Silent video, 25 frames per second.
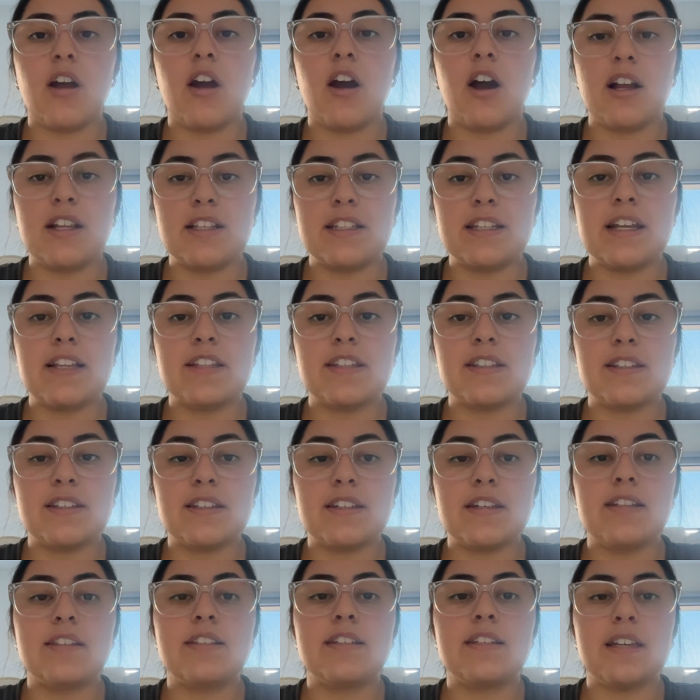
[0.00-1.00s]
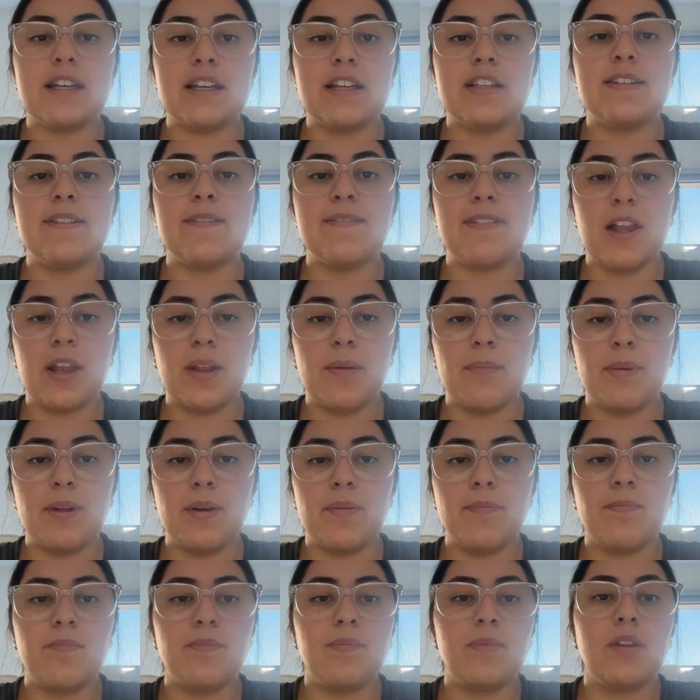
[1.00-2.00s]
identity development.
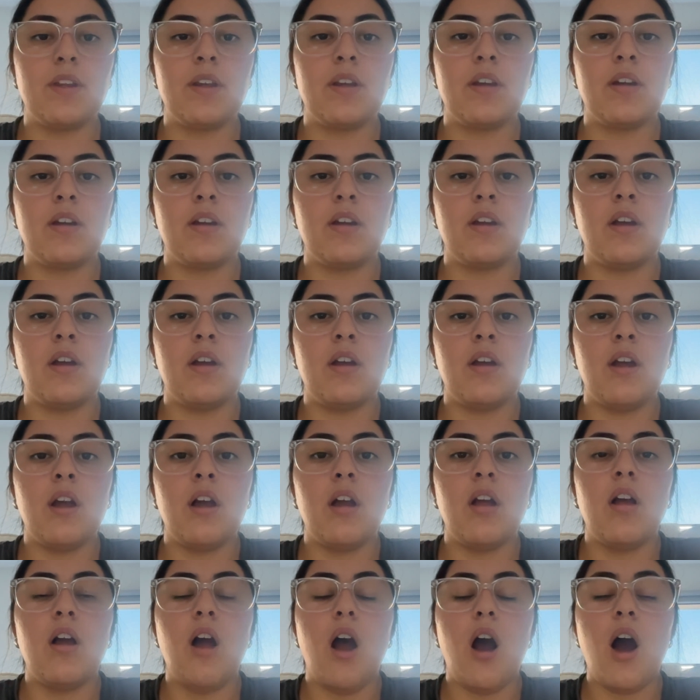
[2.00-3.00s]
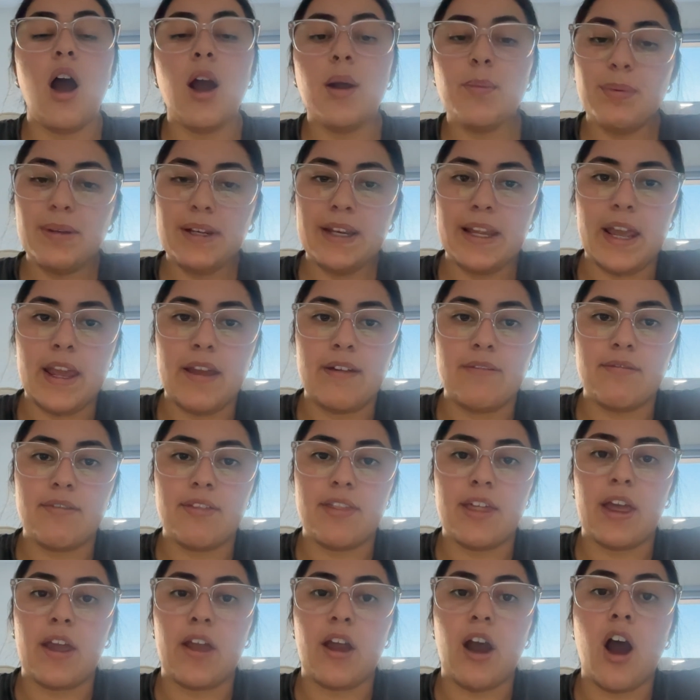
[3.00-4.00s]
I believe
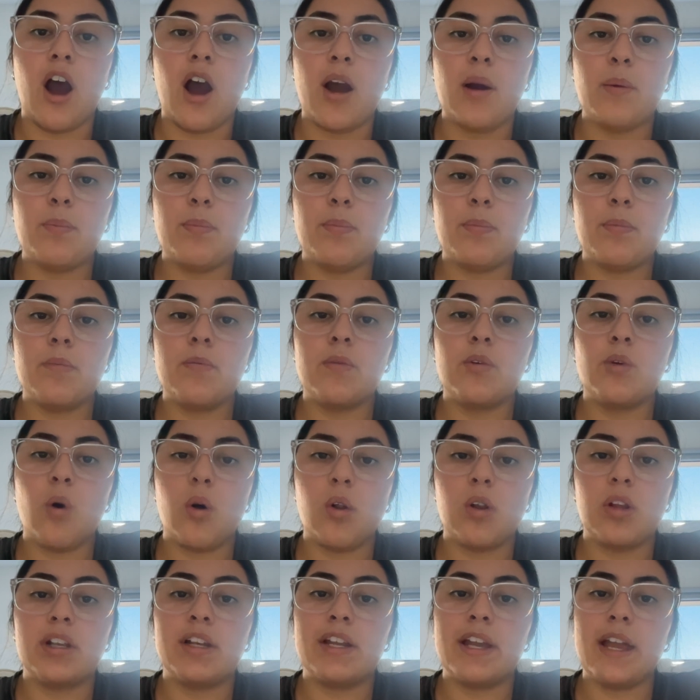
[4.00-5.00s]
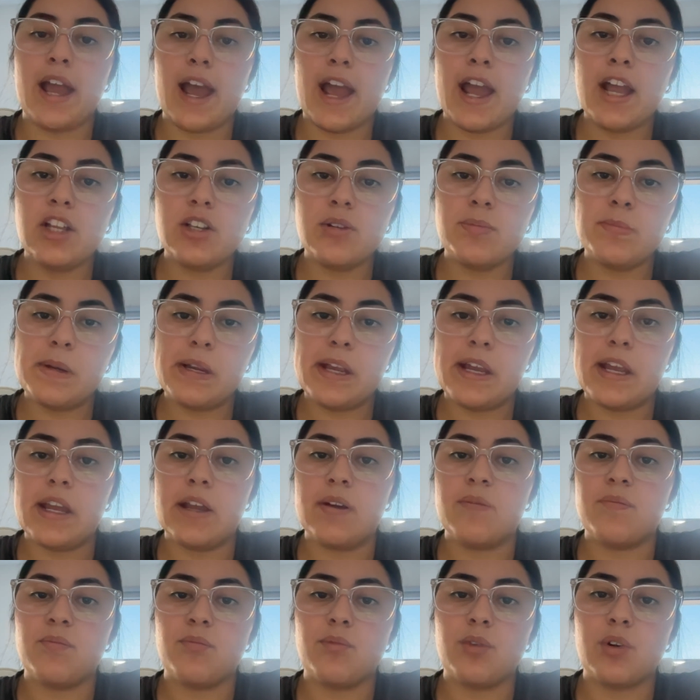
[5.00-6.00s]
that high-quality
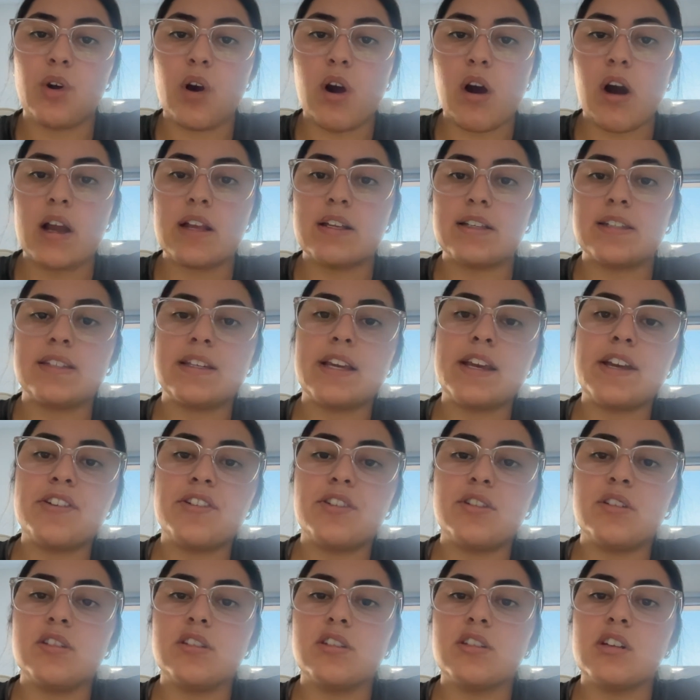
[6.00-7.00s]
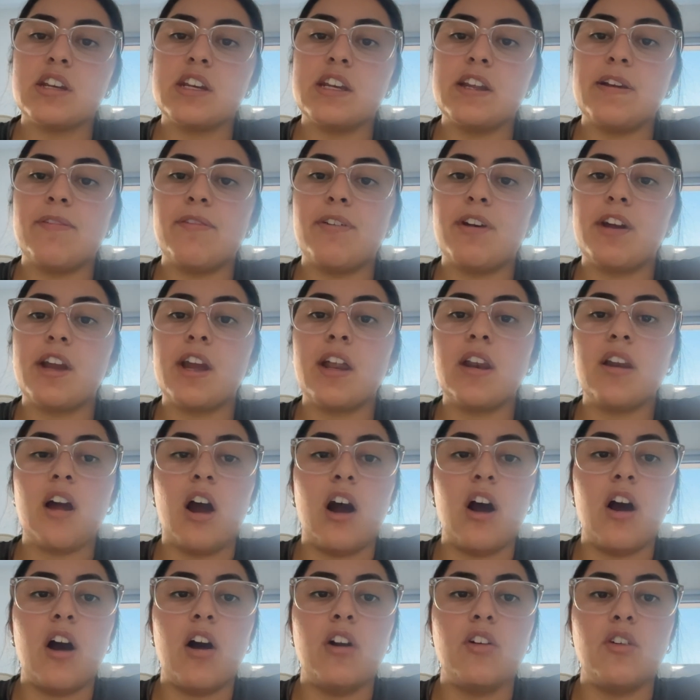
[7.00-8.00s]
HPE requires teaching significant
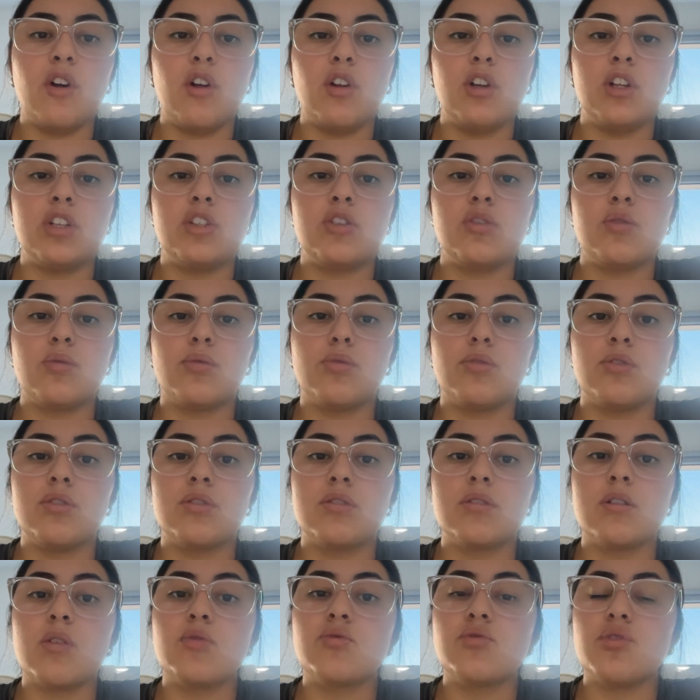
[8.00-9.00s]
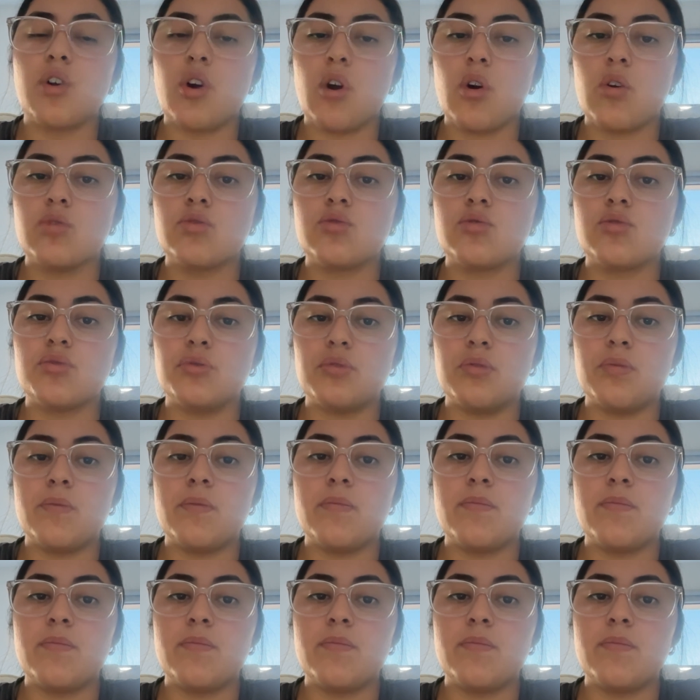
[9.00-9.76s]
knowledge through sociocultural